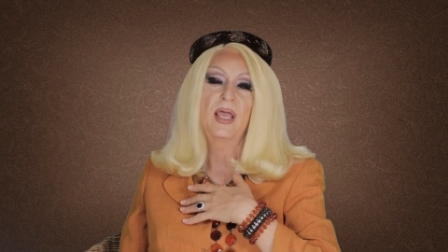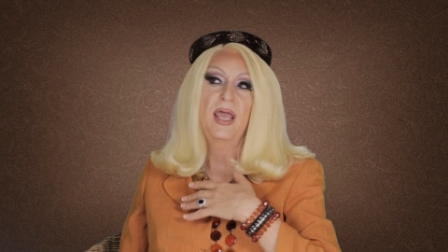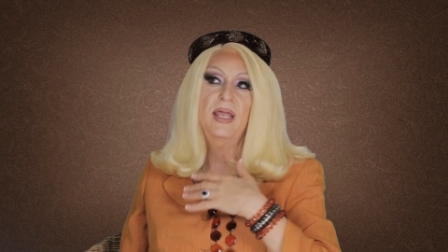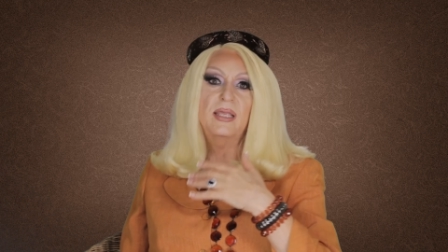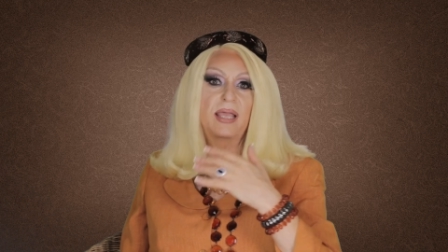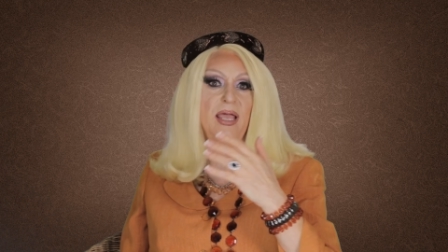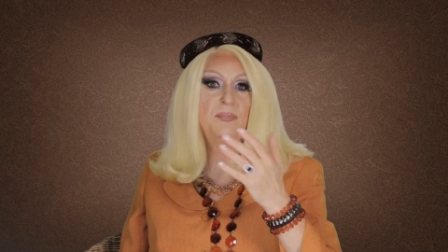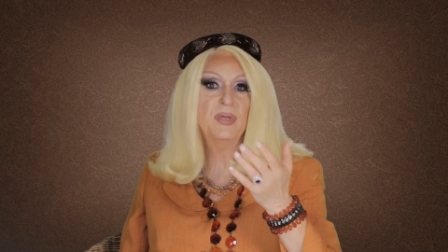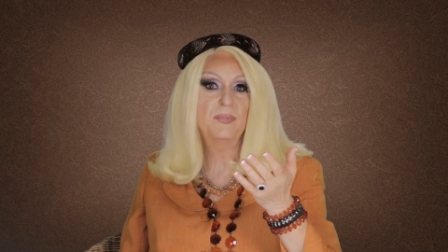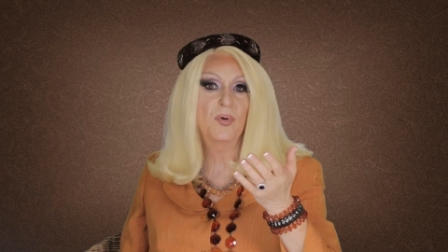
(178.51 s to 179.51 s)
And gay
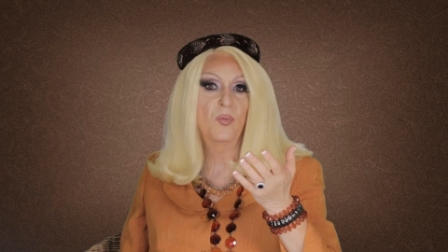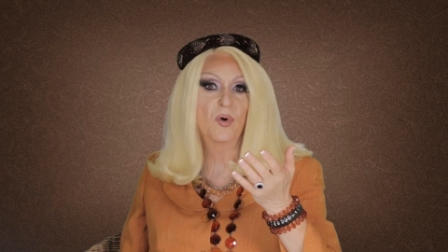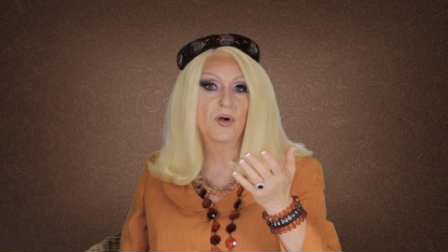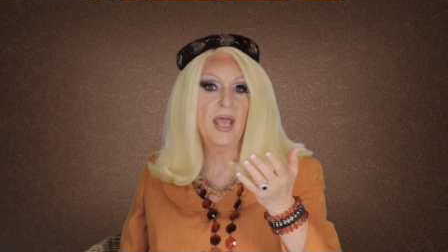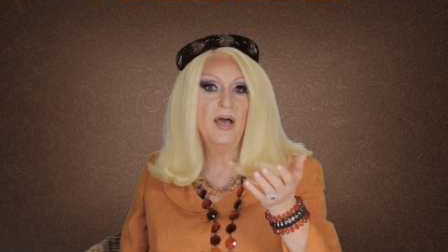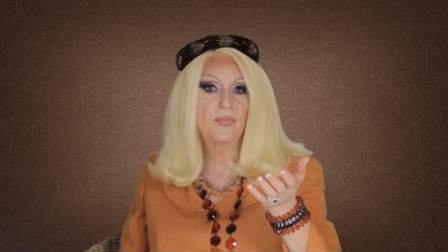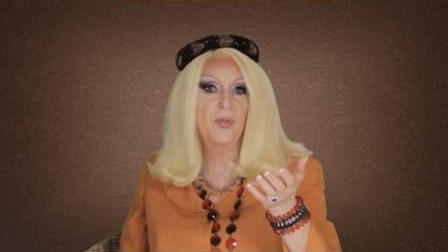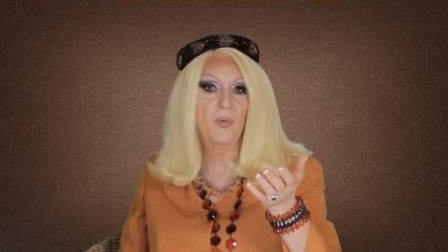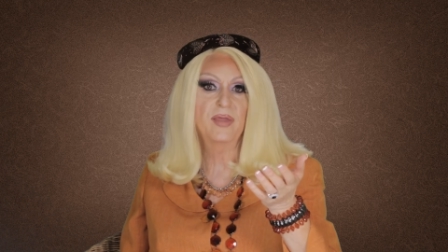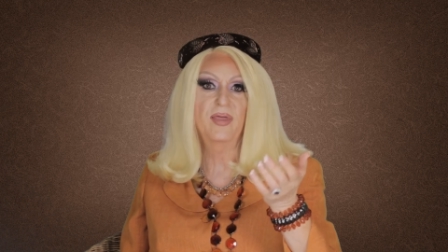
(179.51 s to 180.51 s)
people weren't out
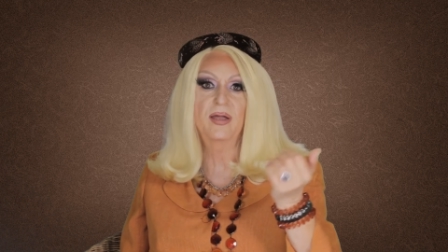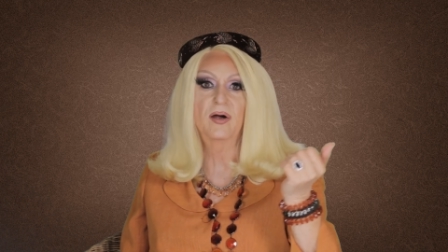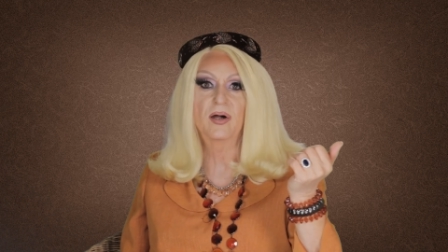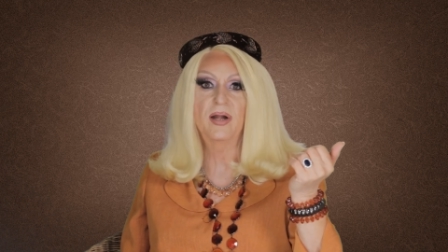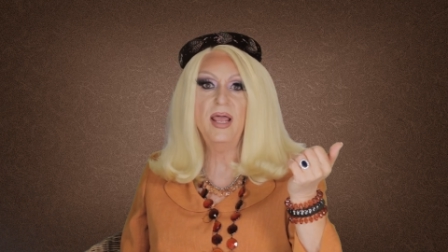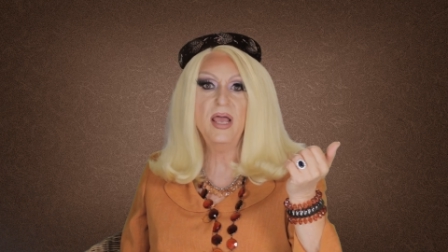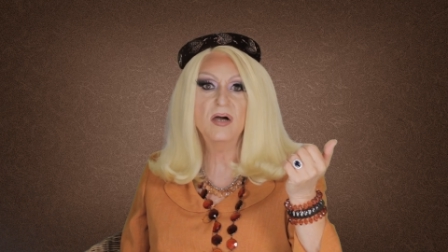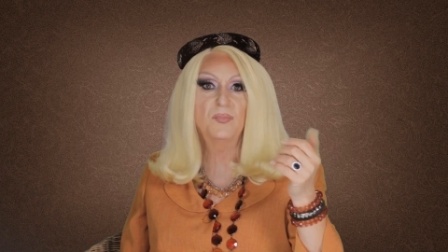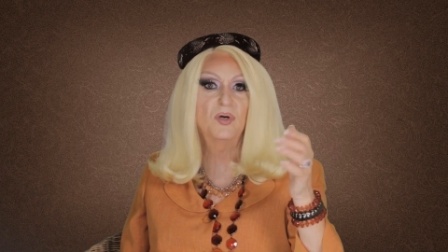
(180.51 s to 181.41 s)
the way they are now.